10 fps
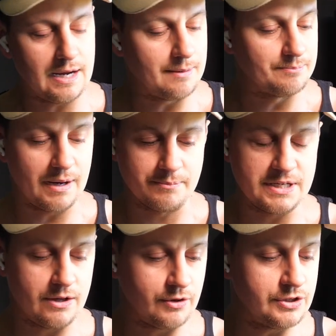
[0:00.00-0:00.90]
I'm
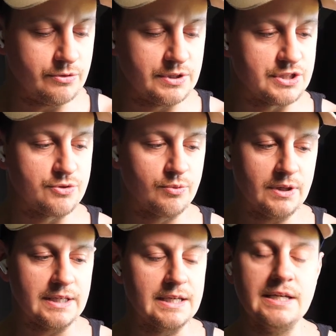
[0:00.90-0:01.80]
telling you, this
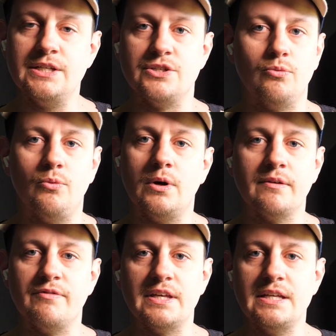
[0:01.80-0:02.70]
really is one
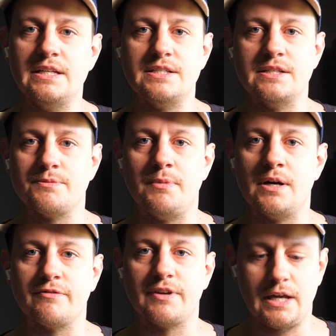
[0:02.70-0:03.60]
of the easiest
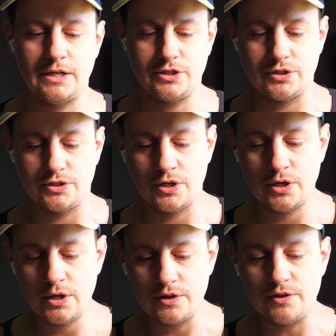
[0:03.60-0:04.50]
modifications
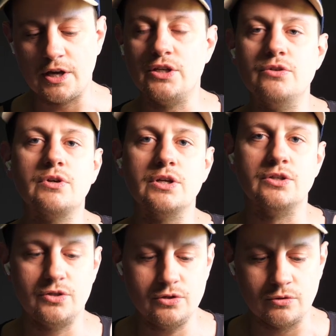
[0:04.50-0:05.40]
that you
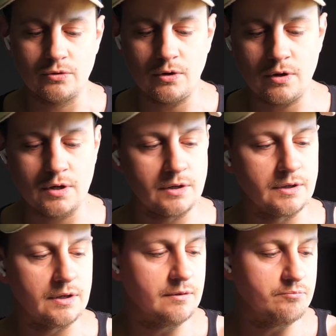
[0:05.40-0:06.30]
can do
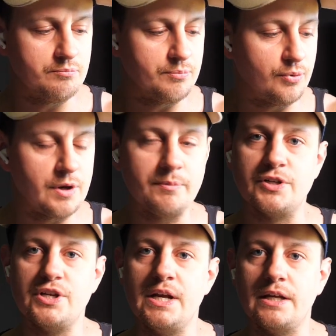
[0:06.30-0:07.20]
on pretty
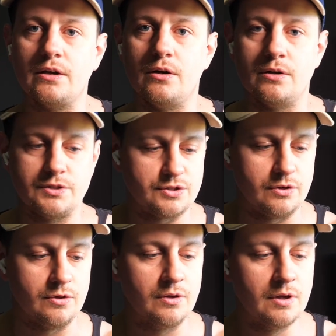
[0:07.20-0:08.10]
much any
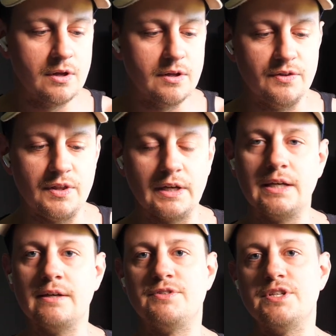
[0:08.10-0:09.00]
console that
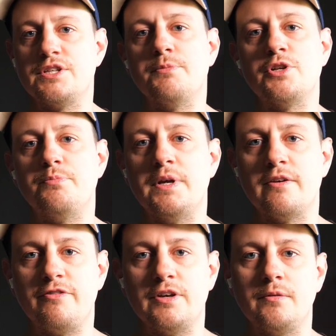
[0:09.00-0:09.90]
gives this much
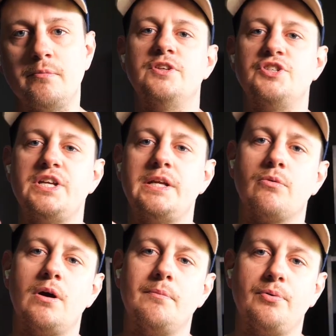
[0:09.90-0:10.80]
benefit. The
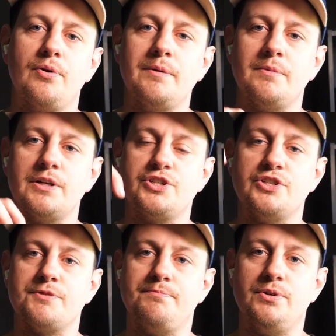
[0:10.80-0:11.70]
GD-ROM pretty much
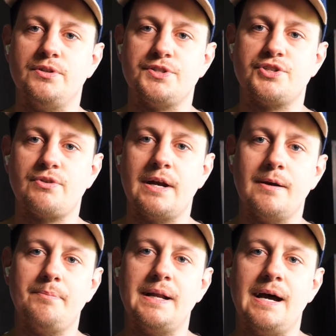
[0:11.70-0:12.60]
just pulls straight
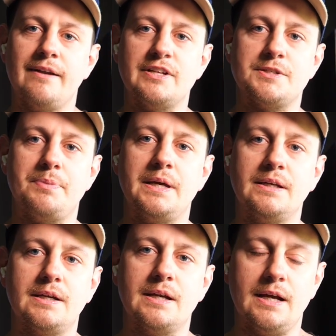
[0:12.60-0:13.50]
up and out of its
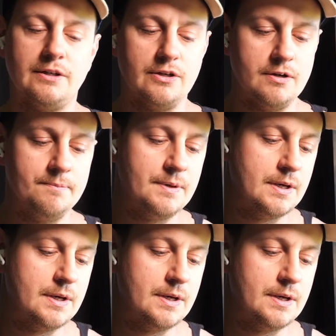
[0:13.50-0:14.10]
pin connector,